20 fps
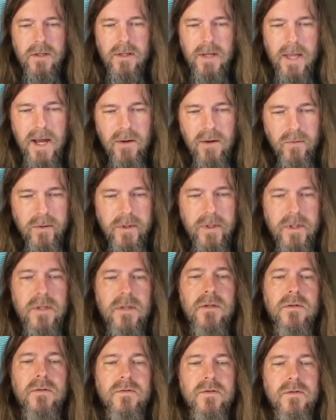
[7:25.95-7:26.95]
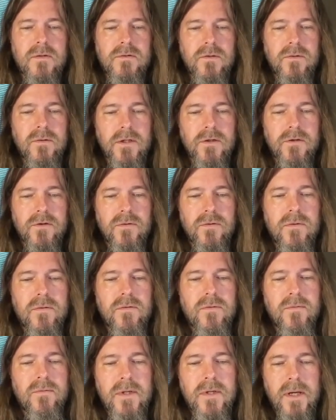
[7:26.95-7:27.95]
And now we're in. It says
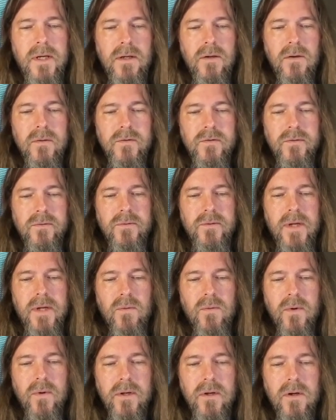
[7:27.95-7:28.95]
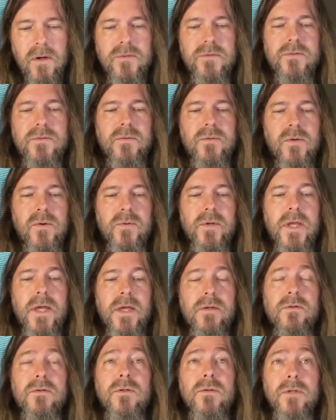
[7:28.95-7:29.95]
UNIX 3.0.1, also
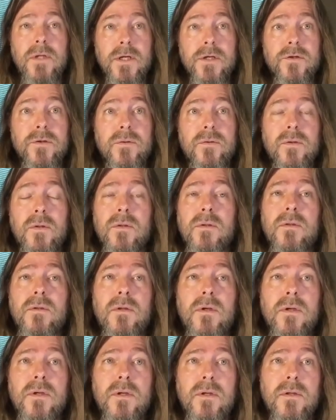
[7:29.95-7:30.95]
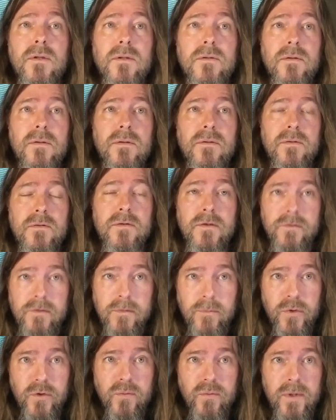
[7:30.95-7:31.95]
known as UNIX
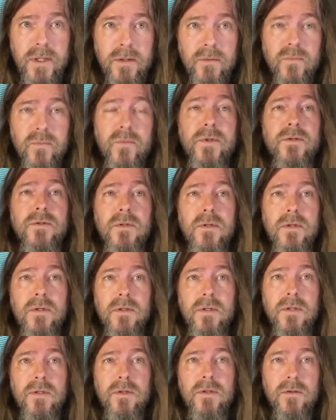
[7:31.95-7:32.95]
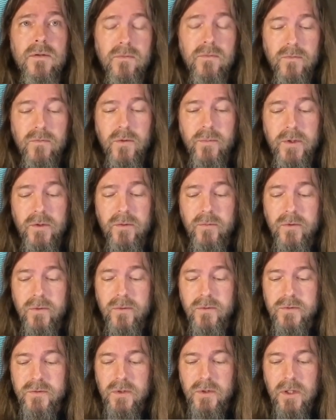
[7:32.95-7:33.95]
System 3 in Roman
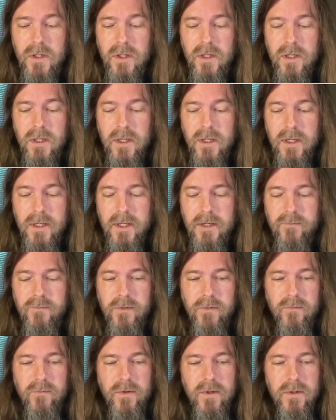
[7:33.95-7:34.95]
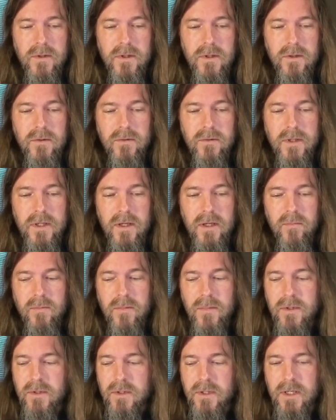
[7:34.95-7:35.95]
numerals. And if we run the
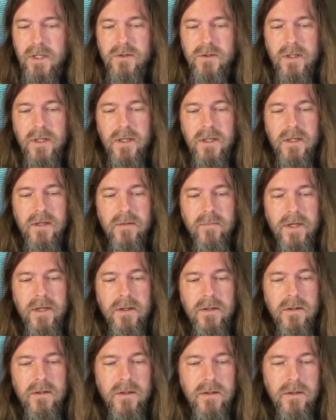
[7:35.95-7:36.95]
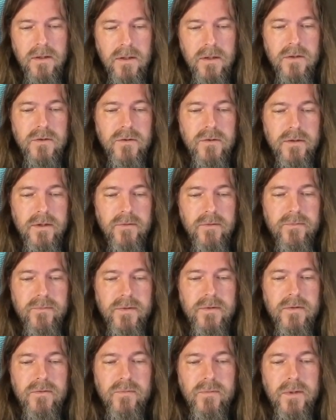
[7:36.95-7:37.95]
uname-a command, sure
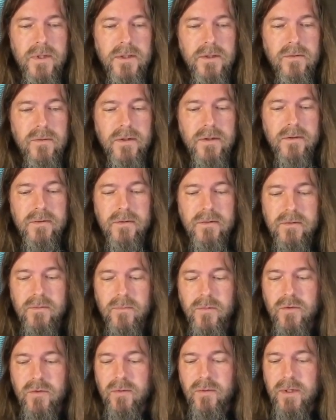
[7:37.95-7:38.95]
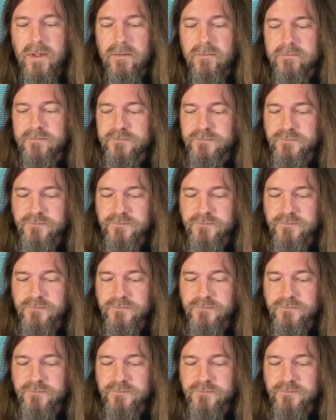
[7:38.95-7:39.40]
enough, it says we're on UNIX System 3.